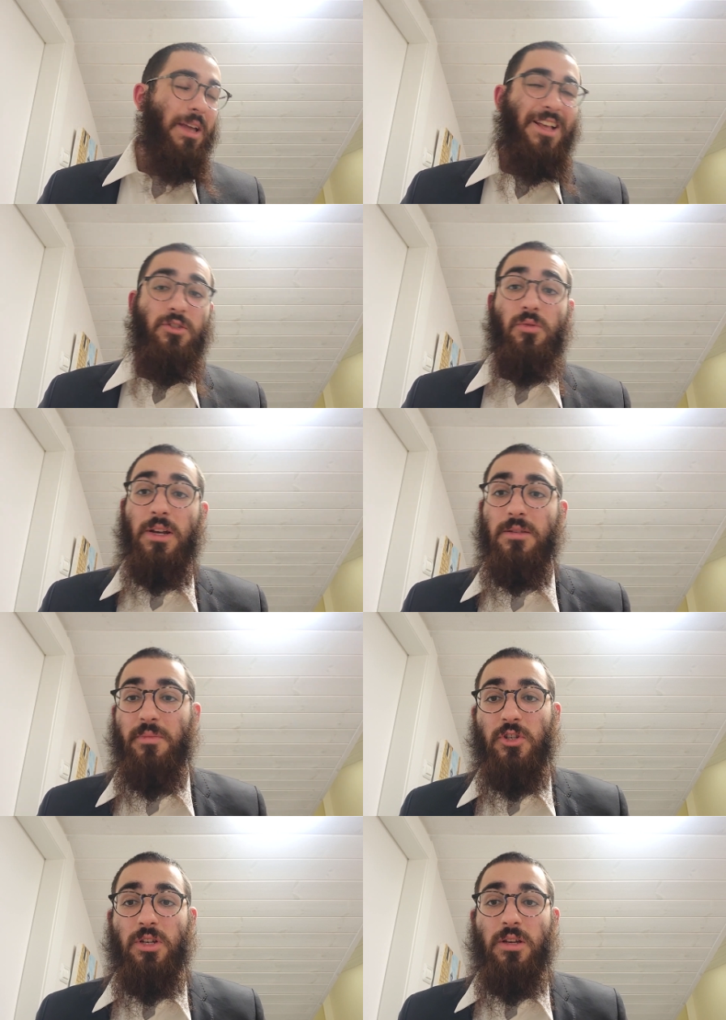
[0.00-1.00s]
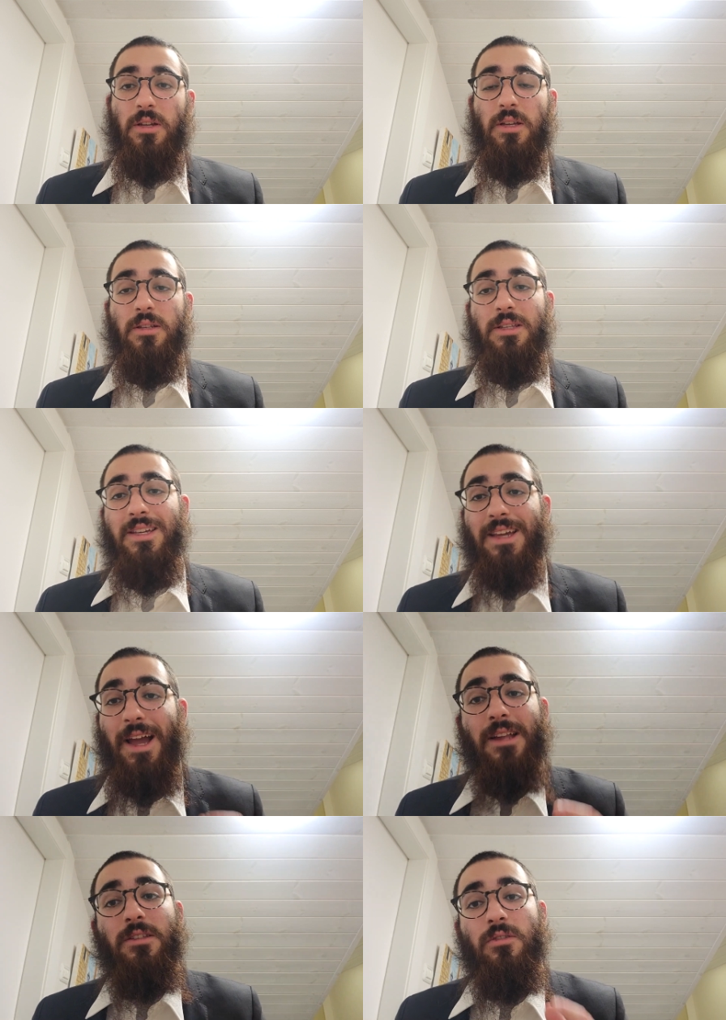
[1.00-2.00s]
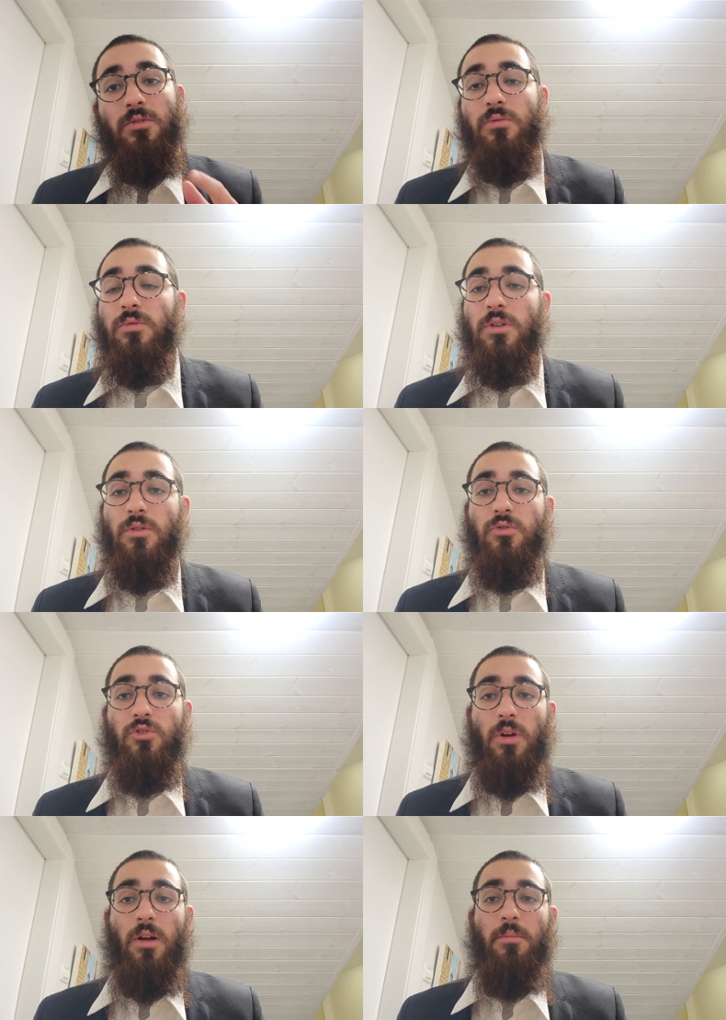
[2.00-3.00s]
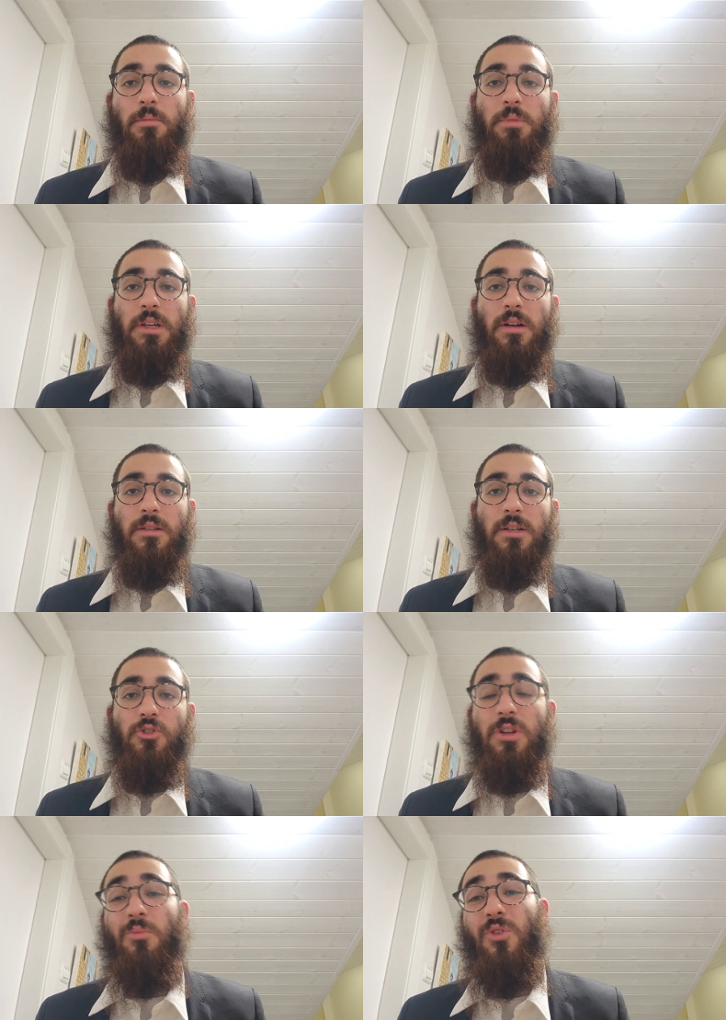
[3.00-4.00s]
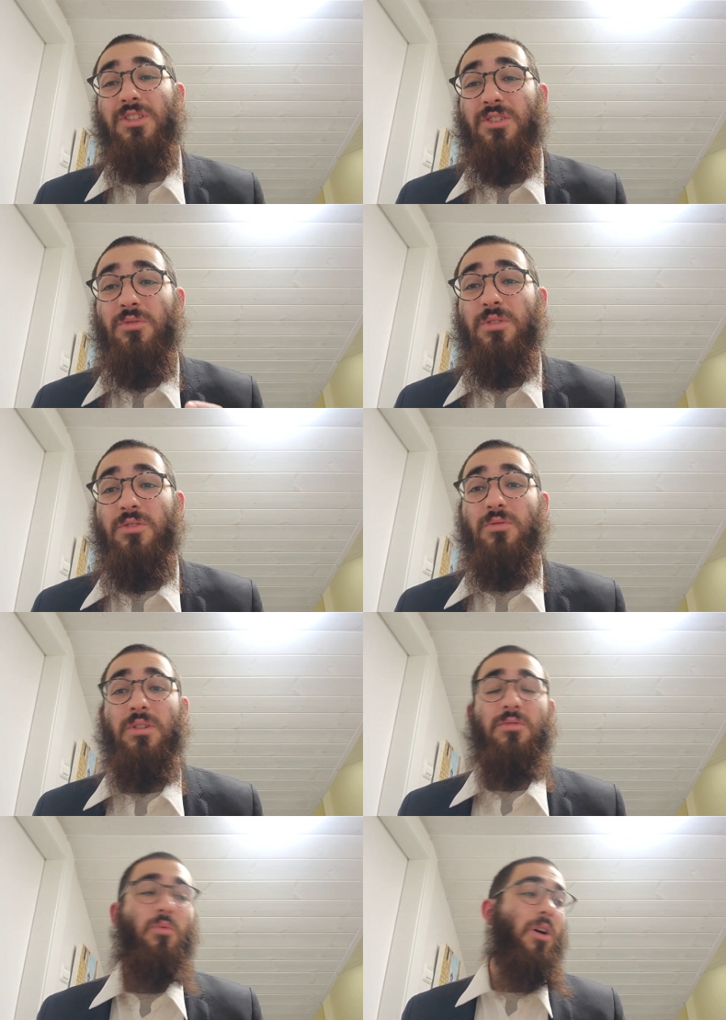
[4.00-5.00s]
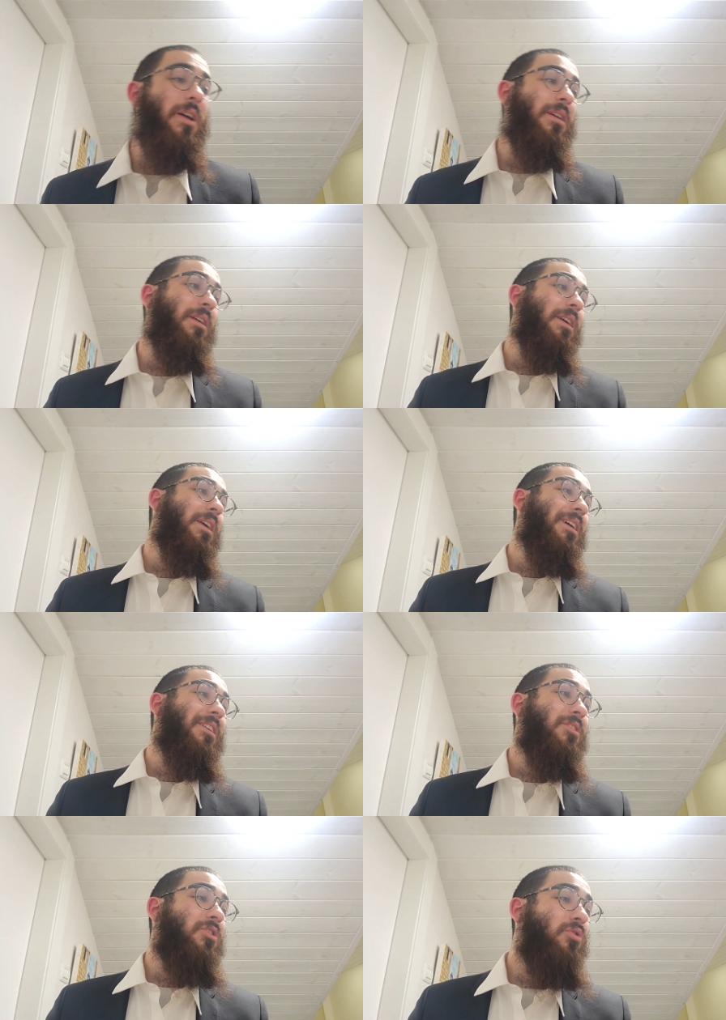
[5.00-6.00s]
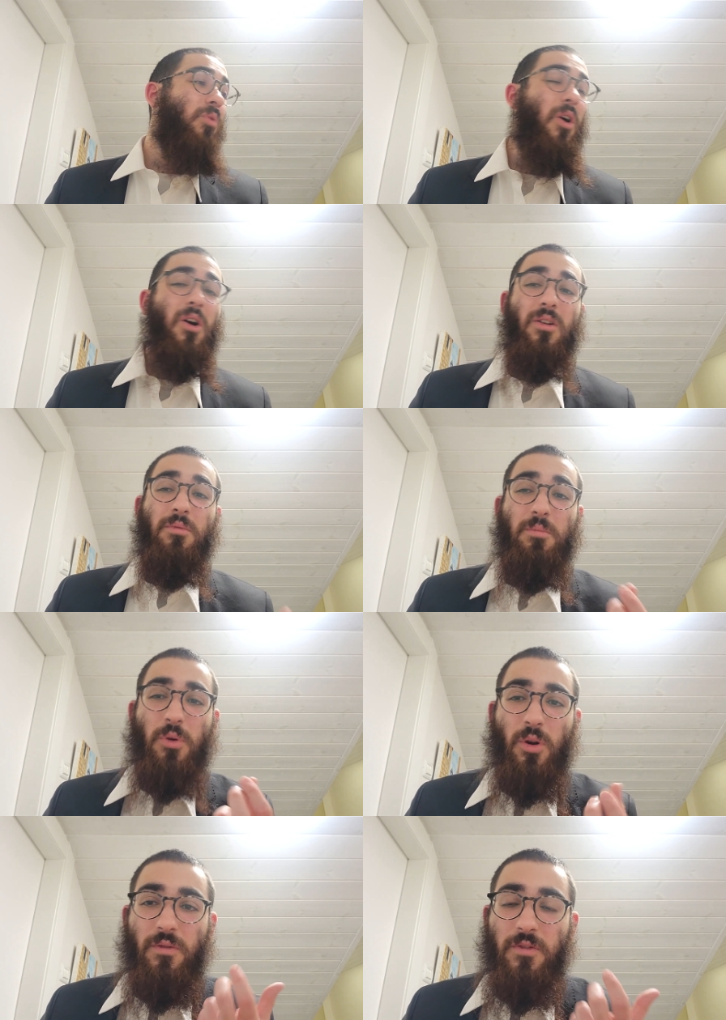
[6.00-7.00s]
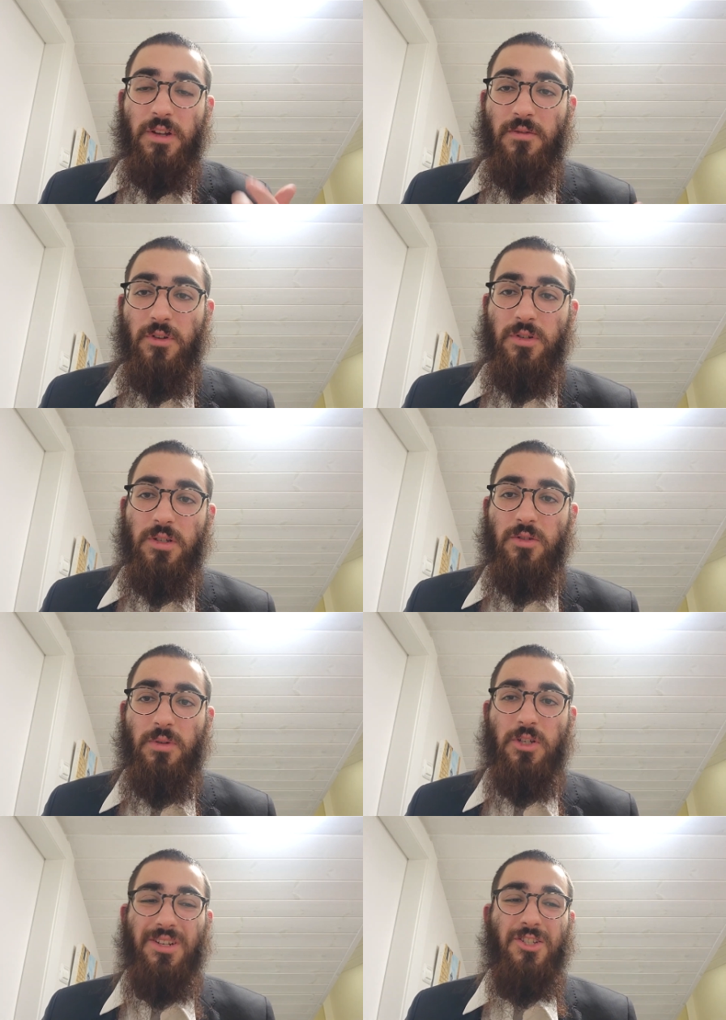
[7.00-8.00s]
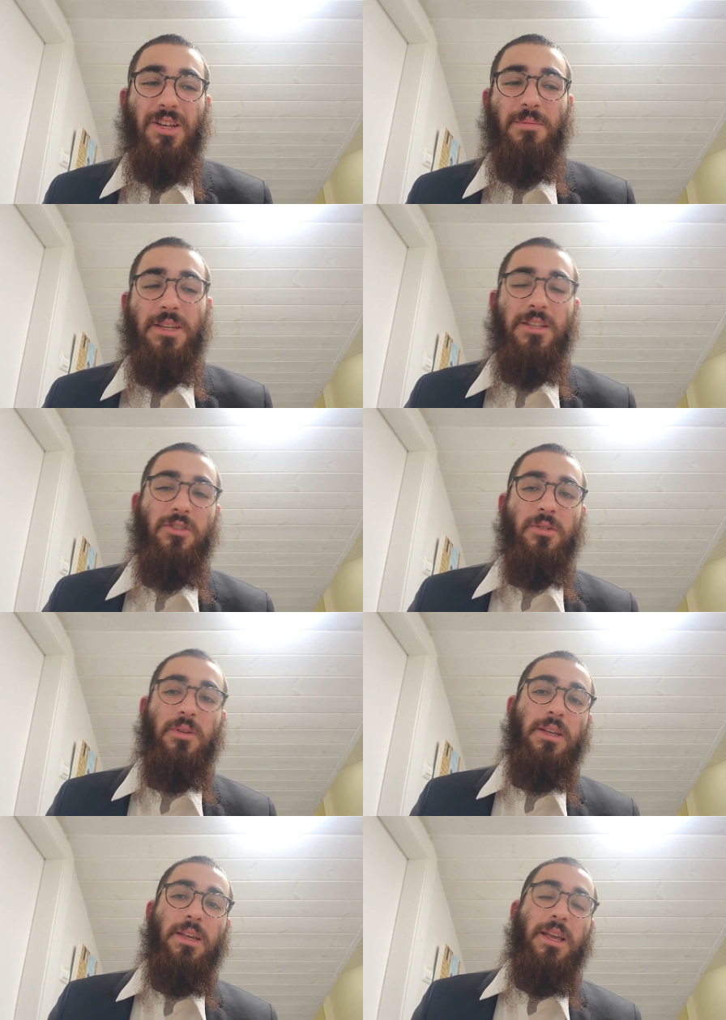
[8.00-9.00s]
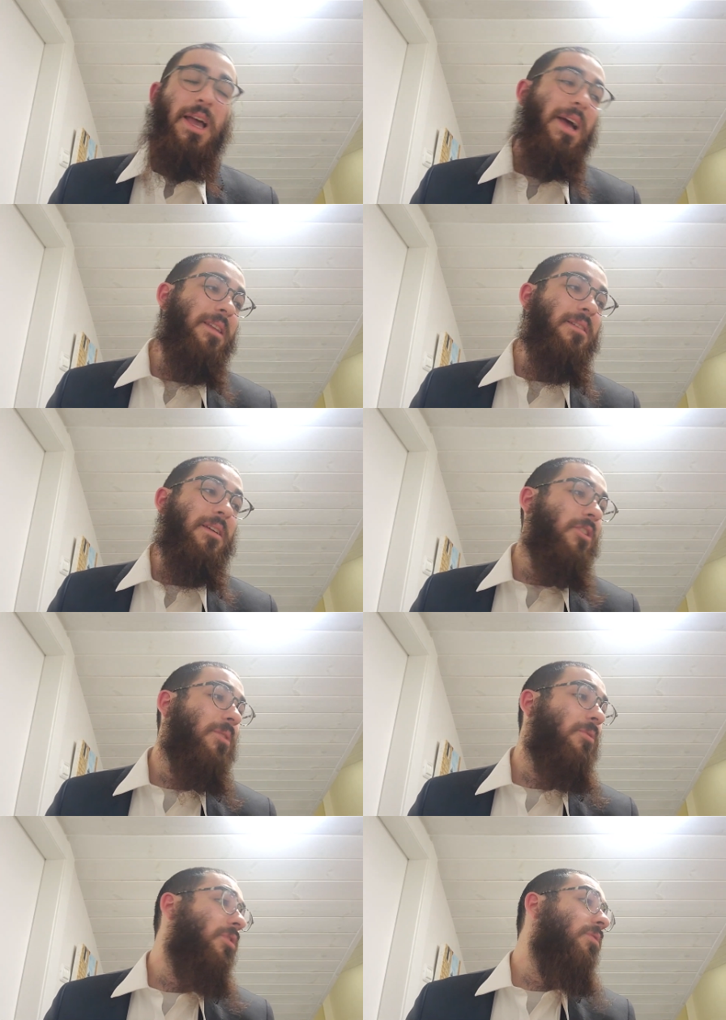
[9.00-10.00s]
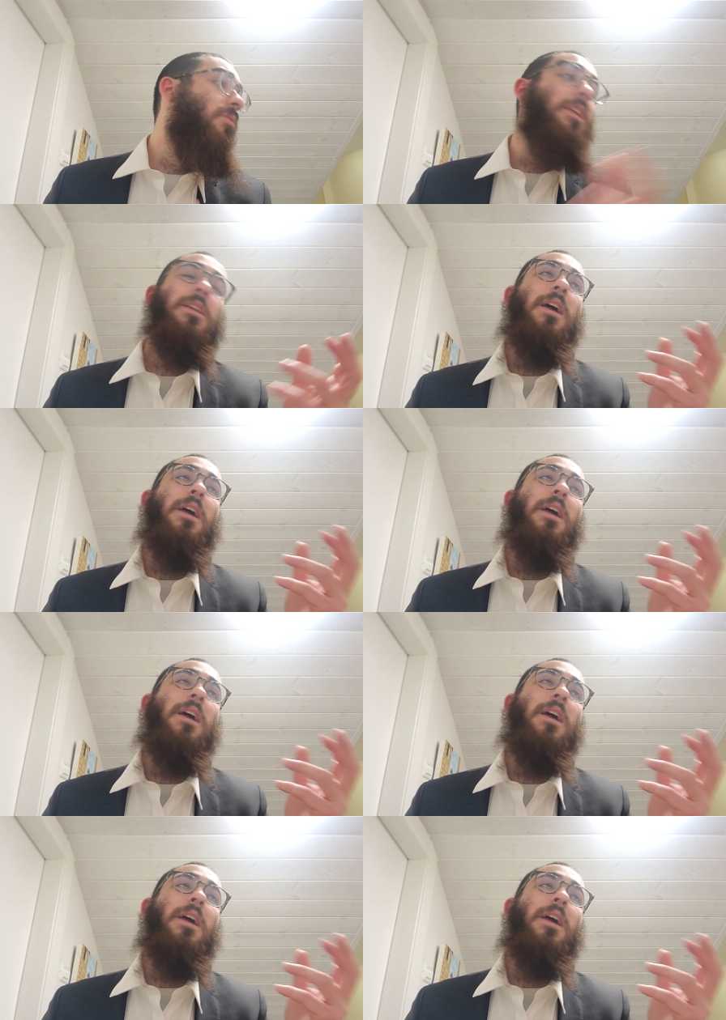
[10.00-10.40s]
as great as Mashiach is, he can't do your job because Hashem wants you to do it. Why? Because you are perfect for your situation. Hashem needs you. And Hashem could have created